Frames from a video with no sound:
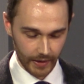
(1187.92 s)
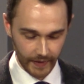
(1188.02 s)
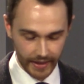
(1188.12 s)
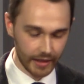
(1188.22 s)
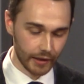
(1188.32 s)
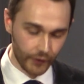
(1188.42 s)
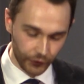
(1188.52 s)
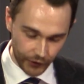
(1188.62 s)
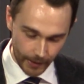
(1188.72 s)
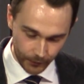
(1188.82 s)
The ending of
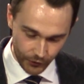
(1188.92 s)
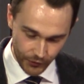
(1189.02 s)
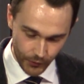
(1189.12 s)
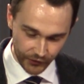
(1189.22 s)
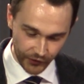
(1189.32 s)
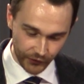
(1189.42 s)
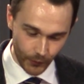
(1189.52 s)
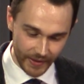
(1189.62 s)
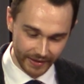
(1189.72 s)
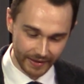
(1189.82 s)
this chapter shows us that
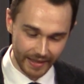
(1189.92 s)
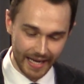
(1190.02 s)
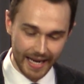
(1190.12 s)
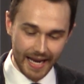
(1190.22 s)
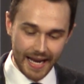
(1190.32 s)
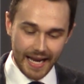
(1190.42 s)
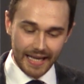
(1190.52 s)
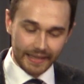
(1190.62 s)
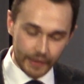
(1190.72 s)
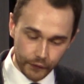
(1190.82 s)
we can
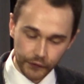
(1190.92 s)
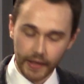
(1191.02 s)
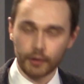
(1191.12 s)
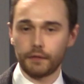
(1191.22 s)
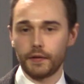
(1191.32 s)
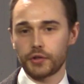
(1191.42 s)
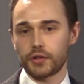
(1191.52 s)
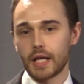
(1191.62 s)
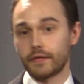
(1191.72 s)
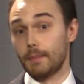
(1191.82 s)
give
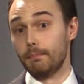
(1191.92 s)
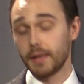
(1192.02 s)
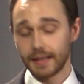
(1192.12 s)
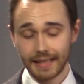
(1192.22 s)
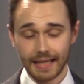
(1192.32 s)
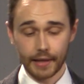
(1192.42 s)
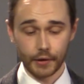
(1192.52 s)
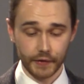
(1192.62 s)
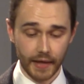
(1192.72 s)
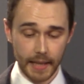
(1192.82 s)
sacrificially of our money and
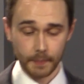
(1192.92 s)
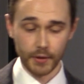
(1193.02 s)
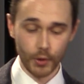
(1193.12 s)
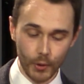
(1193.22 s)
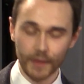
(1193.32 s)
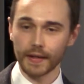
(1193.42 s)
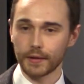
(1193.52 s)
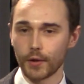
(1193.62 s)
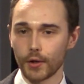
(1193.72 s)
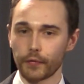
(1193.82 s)
our time, knowing
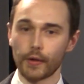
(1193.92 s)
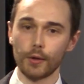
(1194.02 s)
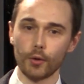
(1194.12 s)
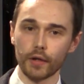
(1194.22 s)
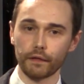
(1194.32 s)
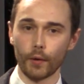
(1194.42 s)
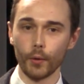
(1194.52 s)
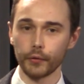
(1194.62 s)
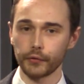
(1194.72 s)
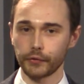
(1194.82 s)
that God, the Lord of
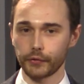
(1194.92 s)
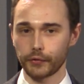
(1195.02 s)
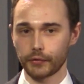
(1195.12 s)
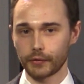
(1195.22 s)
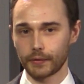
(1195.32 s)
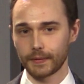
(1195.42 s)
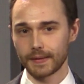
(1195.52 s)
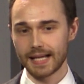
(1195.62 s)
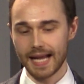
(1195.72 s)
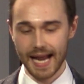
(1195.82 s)
hosts,
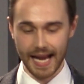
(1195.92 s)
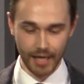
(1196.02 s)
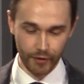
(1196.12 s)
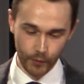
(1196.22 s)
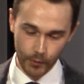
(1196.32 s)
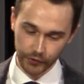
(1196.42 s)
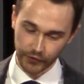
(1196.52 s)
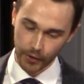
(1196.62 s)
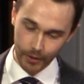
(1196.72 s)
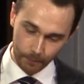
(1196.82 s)
in other
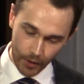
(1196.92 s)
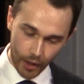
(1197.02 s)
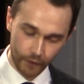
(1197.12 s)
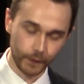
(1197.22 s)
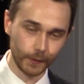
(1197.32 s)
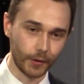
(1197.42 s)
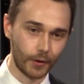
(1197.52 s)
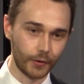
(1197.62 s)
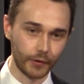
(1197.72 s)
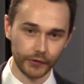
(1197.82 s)
words, an all-powerful
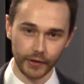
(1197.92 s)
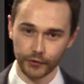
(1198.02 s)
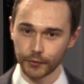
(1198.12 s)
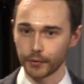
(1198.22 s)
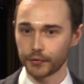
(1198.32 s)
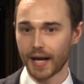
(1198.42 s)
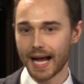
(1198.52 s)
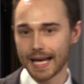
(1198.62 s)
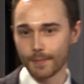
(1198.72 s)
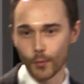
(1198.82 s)
God who says to us,
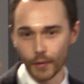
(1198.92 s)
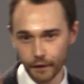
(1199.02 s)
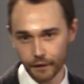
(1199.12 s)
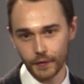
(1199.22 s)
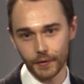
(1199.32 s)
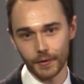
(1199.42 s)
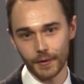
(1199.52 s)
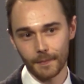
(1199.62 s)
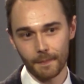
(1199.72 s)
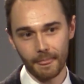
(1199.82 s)
I am with you,
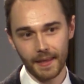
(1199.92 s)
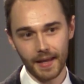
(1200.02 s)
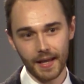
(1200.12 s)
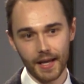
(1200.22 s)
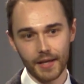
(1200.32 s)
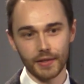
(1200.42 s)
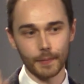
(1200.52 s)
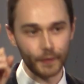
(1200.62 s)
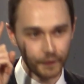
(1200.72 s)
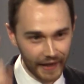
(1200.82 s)
to
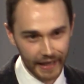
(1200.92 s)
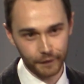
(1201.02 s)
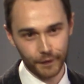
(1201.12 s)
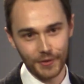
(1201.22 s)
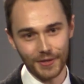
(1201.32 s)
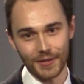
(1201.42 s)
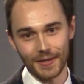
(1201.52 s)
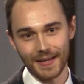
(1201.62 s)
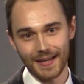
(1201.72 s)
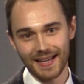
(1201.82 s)
provide for you
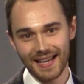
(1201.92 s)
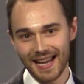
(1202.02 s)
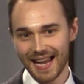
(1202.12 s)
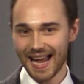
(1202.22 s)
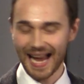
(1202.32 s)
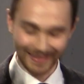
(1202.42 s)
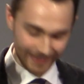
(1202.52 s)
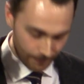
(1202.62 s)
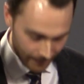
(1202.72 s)
and to